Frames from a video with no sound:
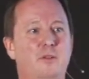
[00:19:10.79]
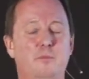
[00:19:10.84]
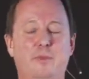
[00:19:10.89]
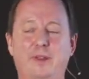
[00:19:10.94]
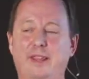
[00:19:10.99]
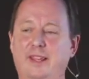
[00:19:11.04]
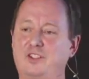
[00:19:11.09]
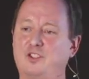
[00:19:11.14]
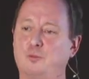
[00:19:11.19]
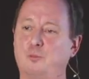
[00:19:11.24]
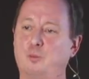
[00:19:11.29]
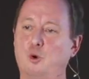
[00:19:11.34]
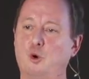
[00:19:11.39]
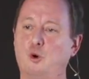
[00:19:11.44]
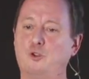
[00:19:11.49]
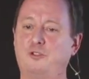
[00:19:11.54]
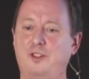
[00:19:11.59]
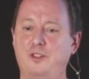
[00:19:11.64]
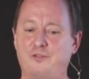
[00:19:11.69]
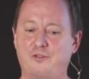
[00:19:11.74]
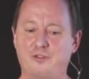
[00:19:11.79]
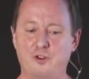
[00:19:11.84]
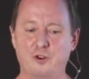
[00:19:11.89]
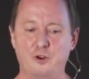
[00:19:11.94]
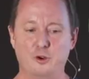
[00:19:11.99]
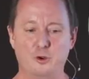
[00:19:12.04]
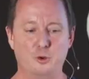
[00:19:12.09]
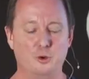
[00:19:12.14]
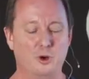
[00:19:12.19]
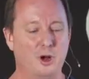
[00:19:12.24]
being supported
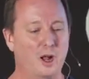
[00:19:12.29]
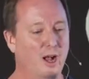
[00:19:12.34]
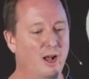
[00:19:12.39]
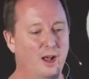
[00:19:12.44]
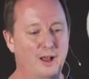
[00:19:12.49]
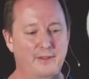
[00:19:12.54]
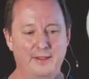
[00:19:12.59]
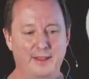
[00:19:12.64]
through uh,